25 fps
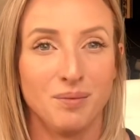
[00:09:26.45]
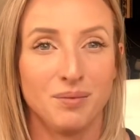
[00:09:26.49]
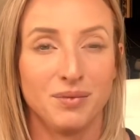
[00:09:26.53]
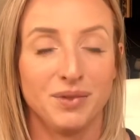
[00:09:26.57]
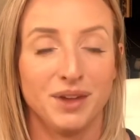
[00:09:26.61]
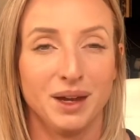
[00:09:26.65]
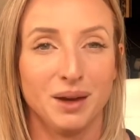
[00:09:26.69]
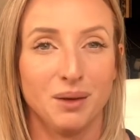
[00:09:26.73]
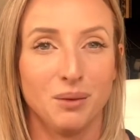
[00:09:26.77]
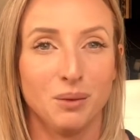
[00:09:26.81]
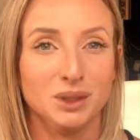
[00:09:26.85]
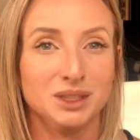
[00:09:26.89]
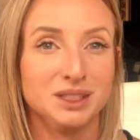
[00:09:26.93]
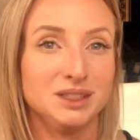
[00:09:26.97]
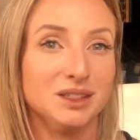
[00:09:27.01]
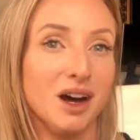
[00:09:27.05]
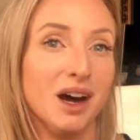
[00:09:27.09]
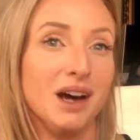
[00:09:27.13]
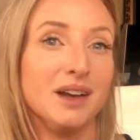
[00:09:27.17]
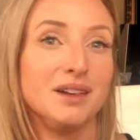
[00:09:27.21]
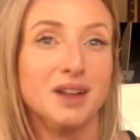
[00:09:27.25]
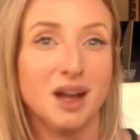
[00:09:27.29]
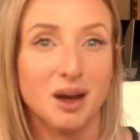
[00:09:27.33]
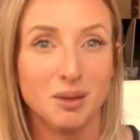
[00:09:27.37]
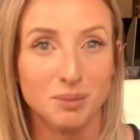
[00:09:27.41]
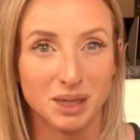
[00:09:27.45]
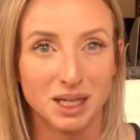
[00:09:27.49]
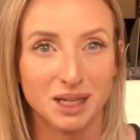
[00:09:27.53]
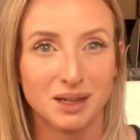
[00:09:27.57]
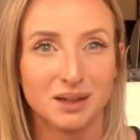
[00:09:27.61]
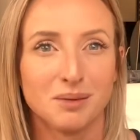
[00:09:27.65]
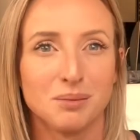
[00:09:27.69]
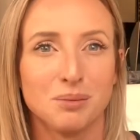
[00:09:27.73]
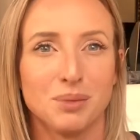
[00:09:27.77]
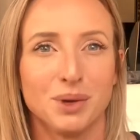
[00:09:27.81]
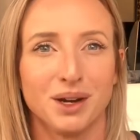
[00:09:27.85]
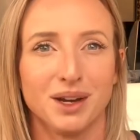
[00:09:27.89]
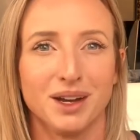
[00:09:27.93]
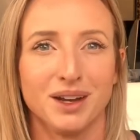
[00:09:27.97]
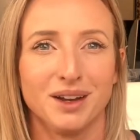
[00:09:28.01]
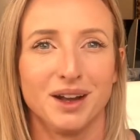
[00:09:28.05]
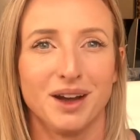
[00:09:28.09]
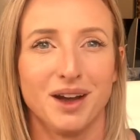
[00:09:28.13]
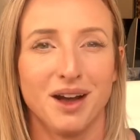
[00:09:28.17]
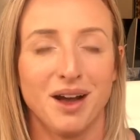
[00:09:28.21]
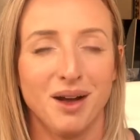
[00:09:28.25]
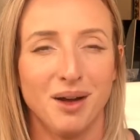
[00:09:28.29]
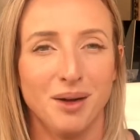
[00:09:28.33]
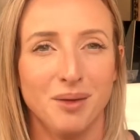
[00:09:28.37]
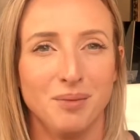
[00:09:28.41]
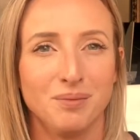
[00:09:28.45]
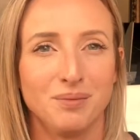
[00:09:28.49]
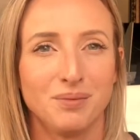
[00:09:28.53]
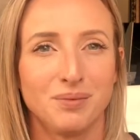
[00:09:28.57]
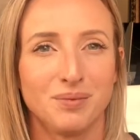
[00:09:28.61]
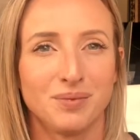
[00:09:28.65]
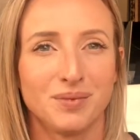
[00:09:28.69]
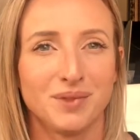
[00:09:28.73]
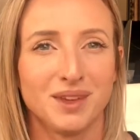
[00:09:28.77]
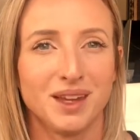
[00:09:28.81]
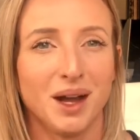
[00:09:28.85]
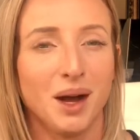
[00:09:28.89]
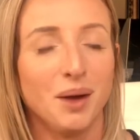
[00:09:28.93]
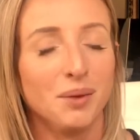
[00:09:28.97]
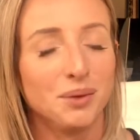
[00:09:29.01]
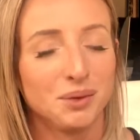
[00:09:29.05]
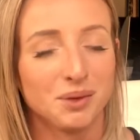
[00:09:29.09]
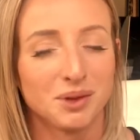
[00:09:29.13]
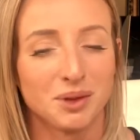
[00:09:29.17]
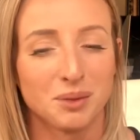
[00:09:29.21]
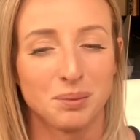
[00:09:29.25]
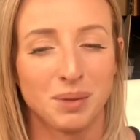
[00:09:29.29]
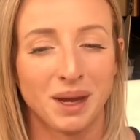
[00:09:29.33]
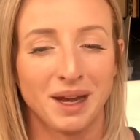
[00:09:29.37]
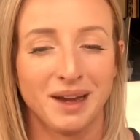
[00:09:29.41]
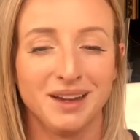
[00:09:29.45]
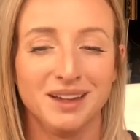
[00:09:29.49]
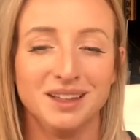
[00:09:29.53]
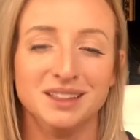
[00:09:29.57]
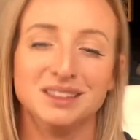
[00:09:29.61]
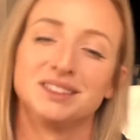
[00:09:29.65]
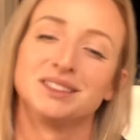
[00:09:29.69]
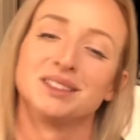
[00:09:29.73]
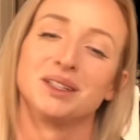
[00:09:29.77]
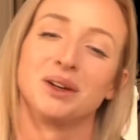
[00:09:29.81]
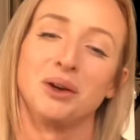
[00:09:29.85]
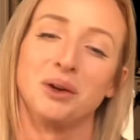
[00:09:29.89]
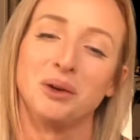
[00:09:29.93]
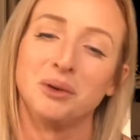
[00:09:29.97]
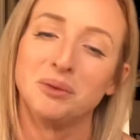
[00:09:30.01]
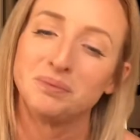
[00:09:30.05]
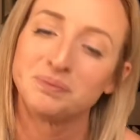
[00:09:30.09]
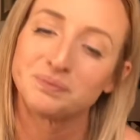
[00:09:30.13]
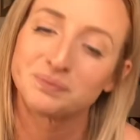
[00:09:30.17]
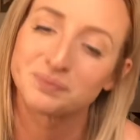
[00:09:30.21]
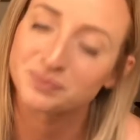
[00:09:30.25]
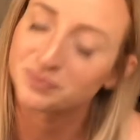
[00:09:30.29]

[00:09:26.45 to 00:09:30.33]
that was non-numbing but helped with the pain. So